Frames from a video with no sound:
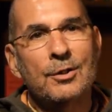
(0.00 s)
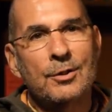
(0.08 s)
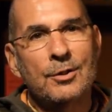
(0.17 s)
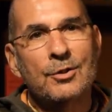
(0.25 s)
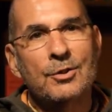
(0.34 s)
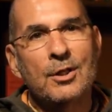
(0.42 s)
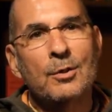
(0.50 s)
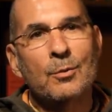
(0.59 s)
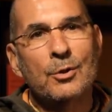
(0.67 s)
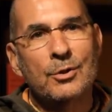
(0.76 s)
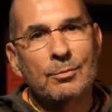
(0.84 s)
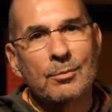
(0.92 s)

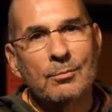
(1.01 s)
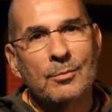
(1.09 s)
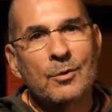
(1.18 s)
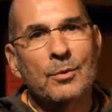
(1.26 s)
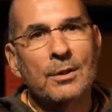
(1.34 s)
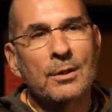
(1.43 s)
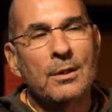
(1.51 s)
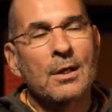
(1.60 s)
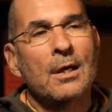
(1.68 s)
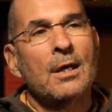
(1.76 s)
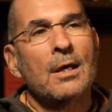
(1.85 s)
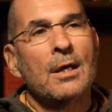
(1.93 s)
distinguish between
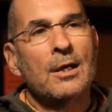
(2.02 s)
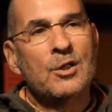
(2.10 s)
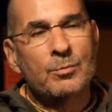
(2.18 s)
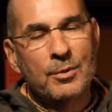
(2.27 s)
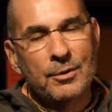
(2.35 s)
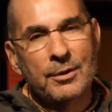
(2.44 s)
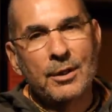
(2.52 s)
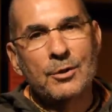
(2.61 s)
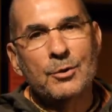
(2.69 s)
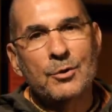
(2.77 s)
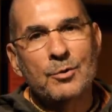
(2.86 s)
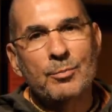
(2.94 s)

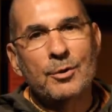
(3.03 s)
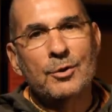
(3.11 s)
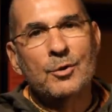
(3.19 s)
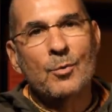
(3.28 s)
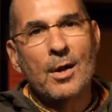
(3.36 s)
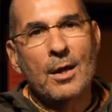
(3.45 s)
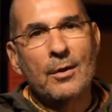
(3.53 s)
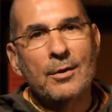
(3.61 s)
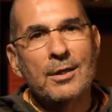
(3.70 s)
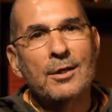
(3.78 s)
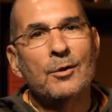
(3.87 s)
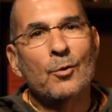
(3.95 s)
experiential
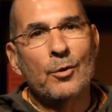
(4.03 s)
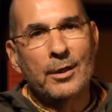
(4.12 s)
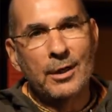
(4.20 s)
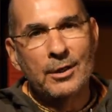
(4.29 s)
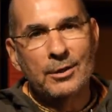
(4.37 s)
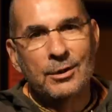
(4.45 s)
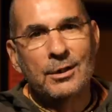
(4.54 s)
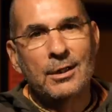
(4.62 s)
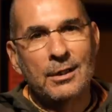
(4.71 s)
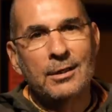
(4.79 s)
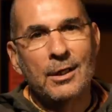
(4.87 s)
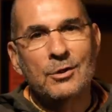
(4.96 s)
spirituality and an
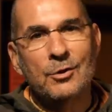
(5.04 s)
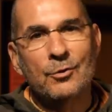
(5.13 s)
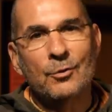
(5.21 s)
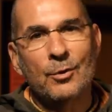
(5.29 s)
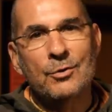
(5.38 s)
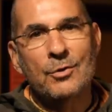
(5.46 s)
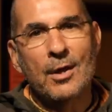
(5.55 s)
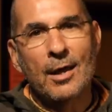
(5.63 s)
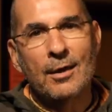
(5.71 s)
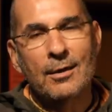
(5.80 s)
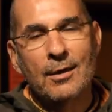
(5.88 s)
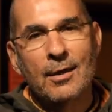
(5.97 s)
orientation towards
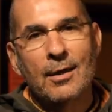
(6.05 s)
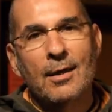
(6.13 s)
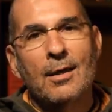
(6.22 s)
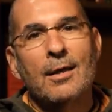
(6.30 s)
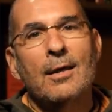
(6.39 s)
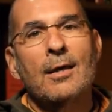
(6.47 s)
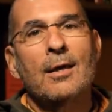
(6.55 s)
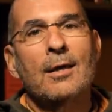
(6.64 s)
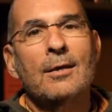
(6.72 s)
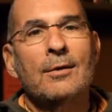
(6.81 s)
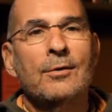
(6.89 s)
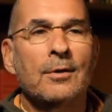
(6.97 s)
that,
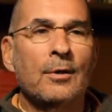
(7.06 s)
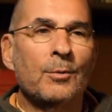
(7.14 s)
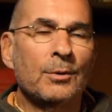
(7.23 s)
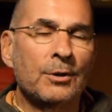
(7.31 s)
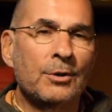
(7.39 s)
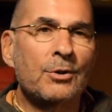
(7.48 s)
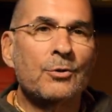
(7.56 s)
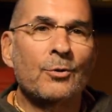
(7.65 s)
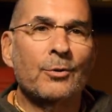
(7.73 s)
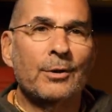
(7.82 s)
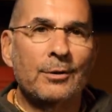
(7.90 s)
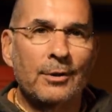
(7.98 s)
and a religious
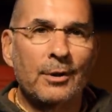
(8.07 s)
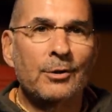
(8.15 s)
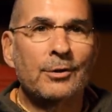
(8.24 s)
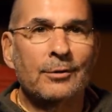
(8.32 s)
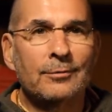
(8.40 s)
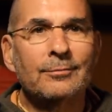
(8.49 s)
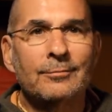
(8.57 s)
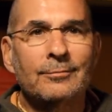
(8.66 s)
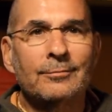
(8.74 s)
orientation.